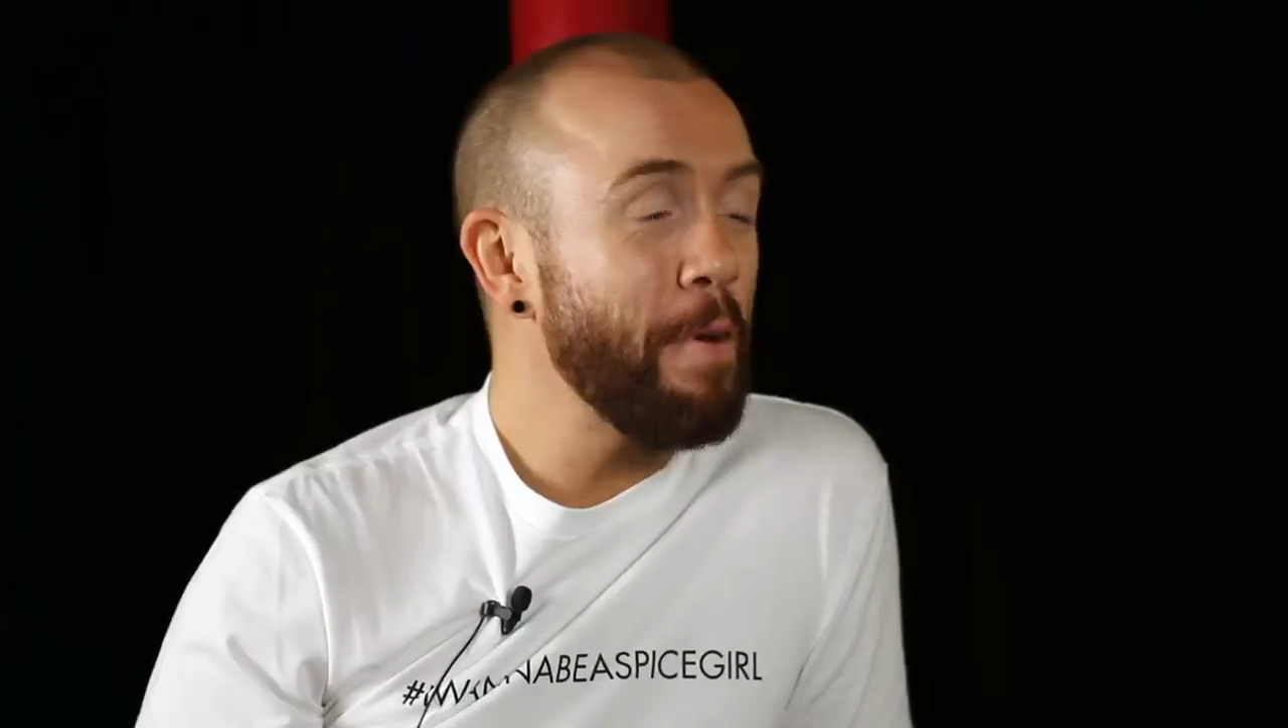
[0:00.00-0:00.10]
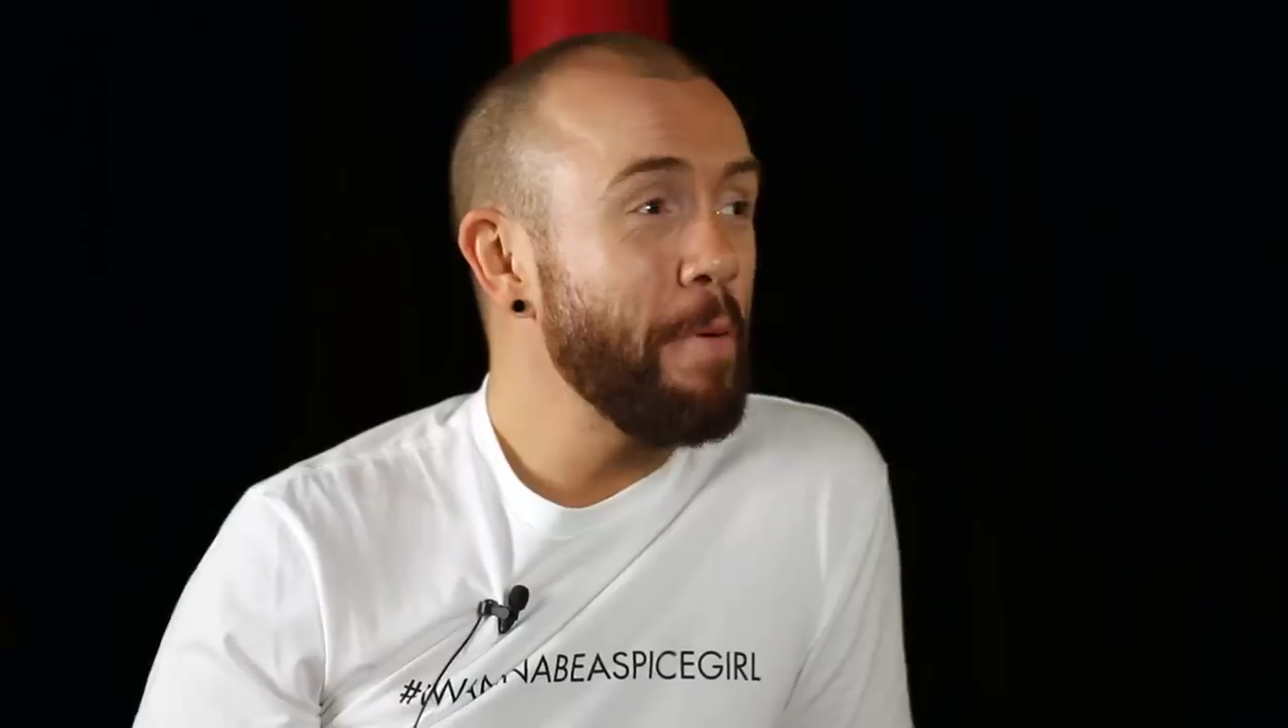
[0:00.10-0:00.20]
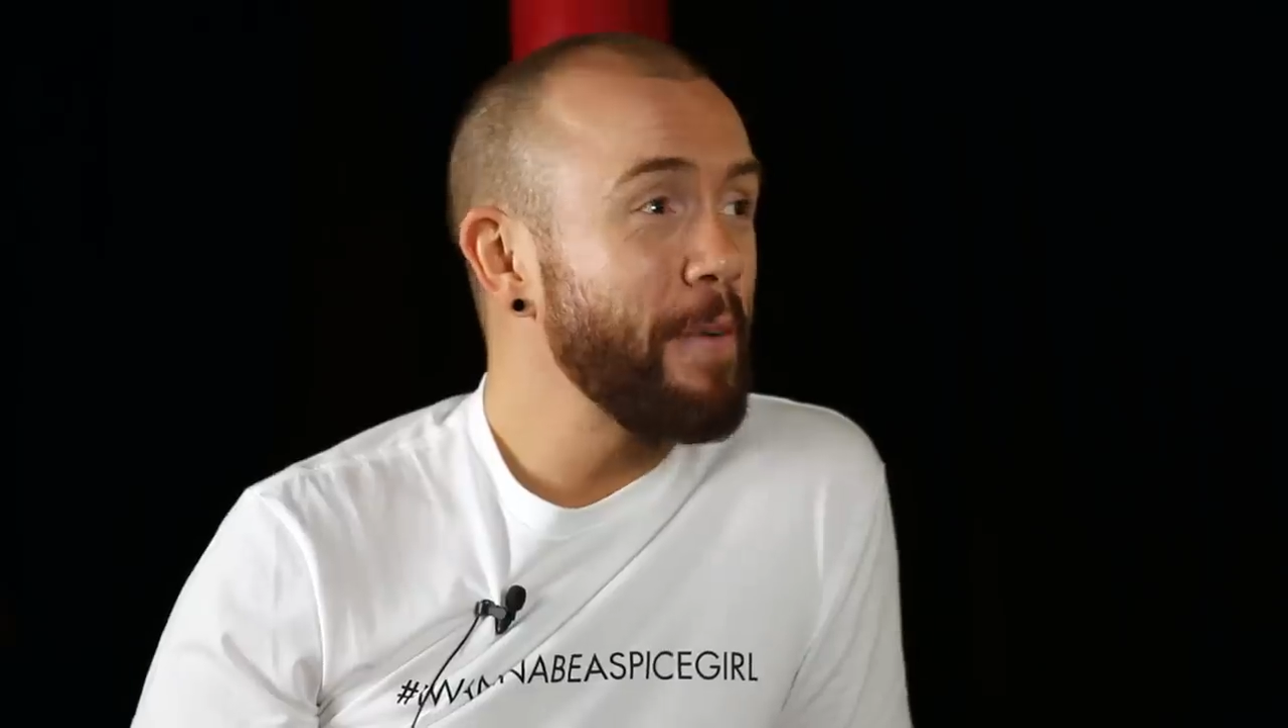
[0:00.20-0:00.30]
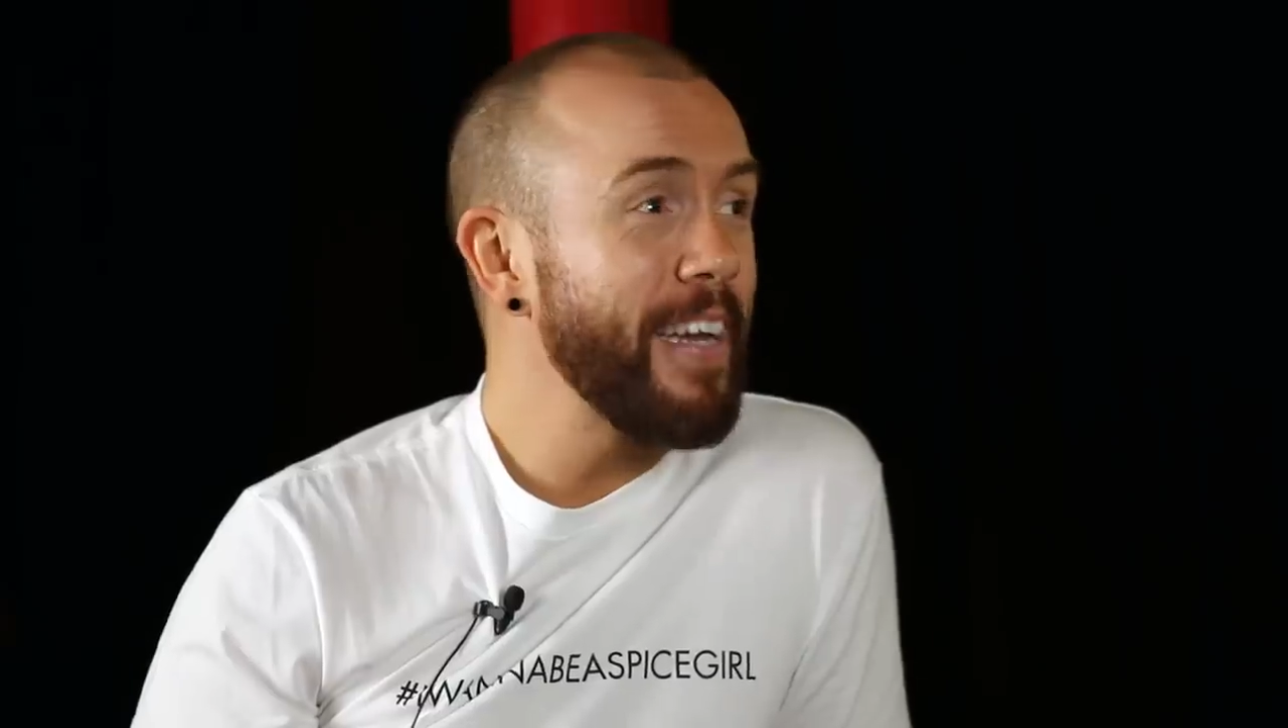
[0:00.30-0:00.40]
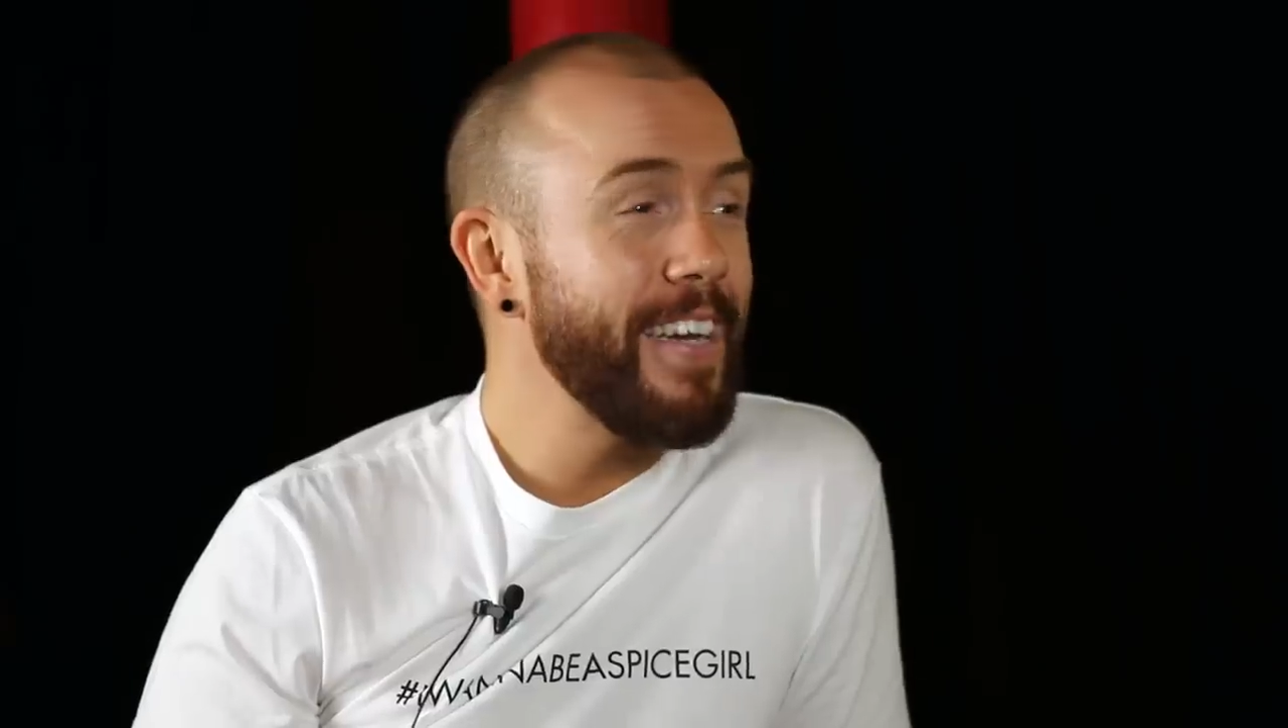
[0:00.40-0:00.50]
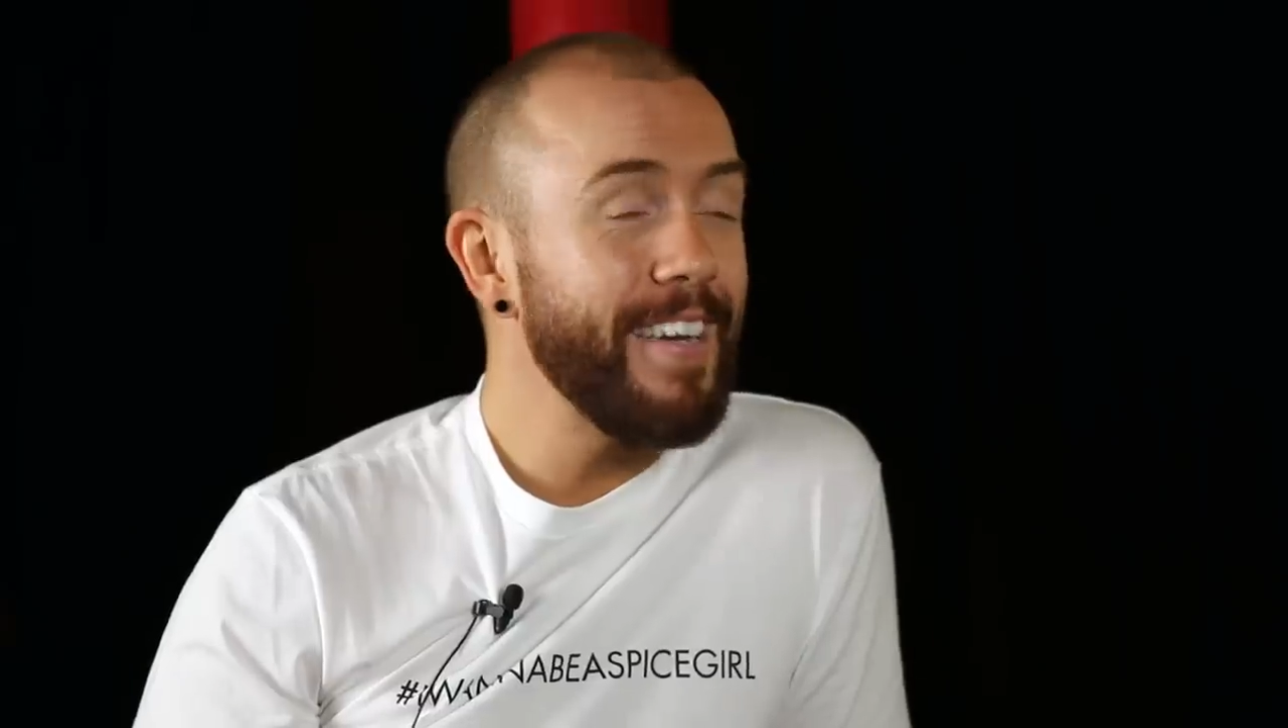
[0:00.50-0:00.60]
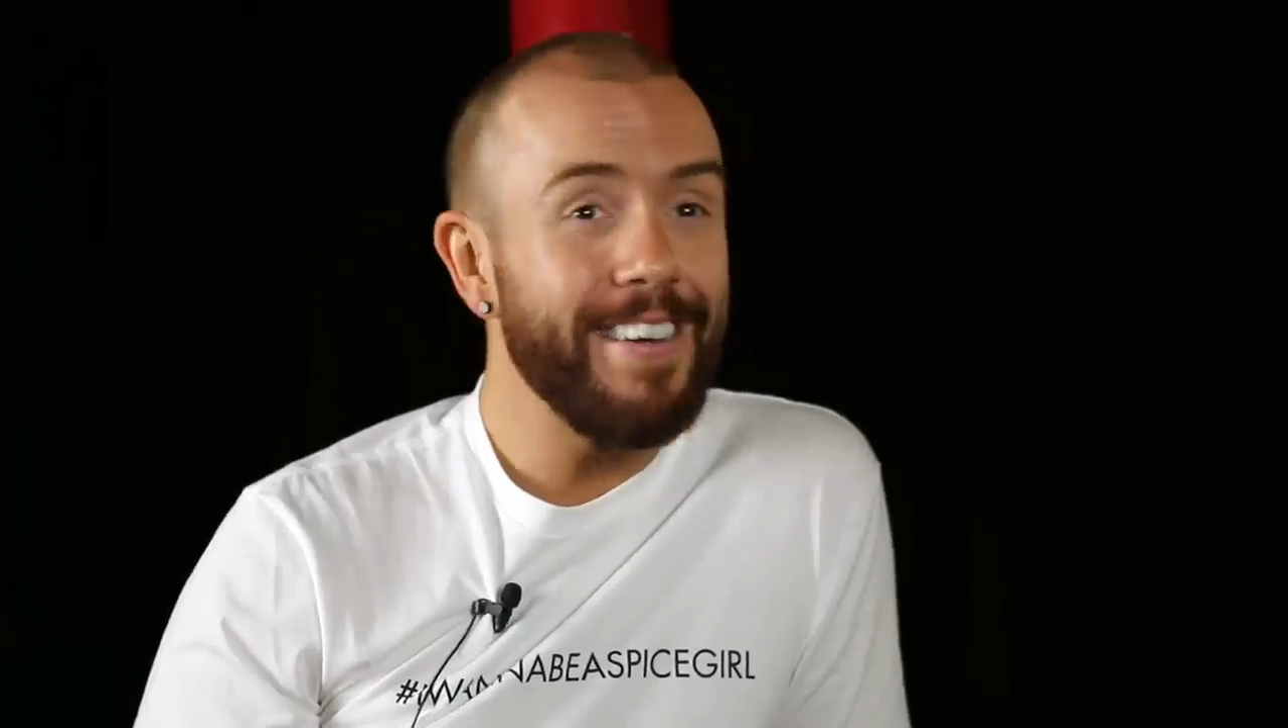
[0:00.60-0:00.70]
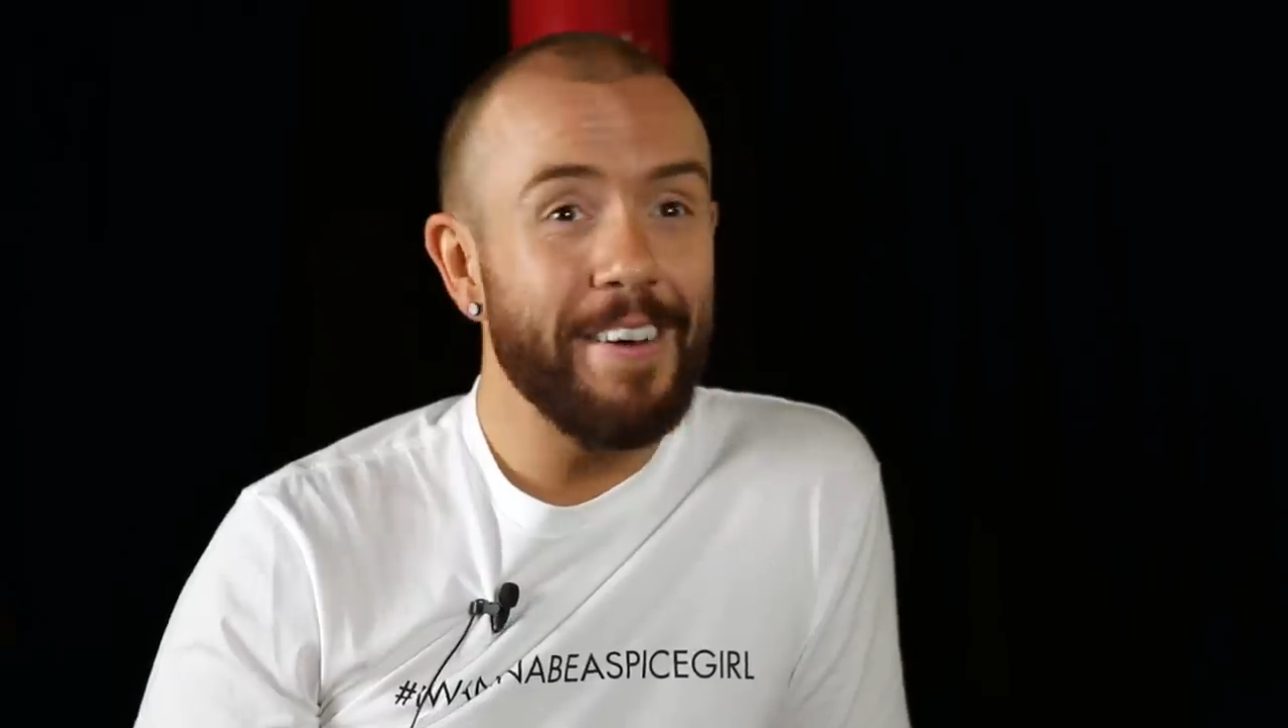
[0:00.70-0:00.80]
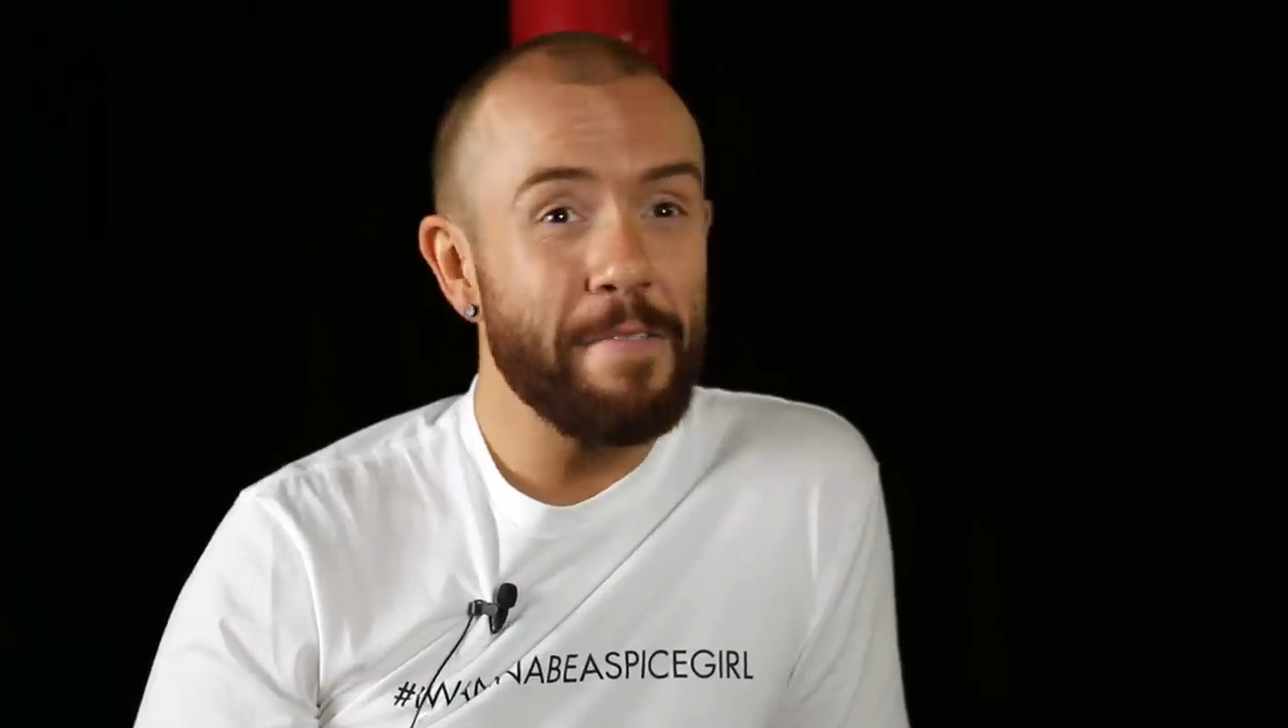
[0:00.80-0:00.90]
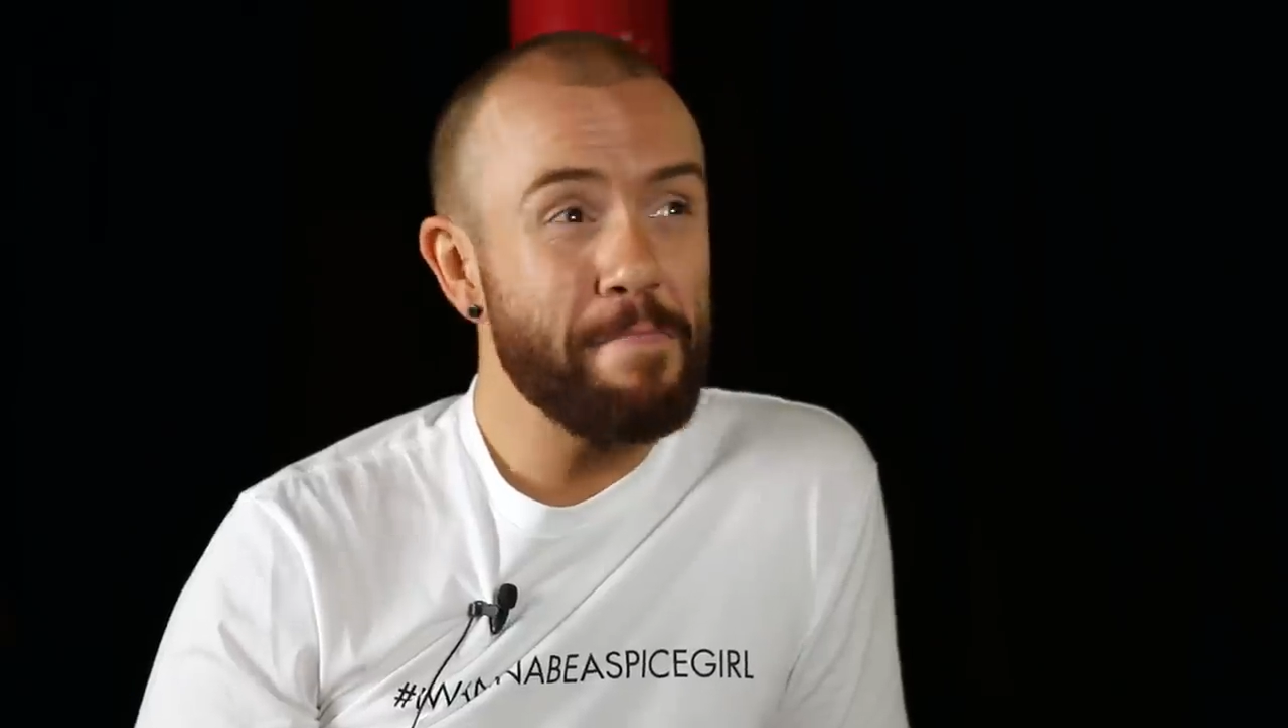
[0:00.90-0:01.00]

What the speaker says: Probably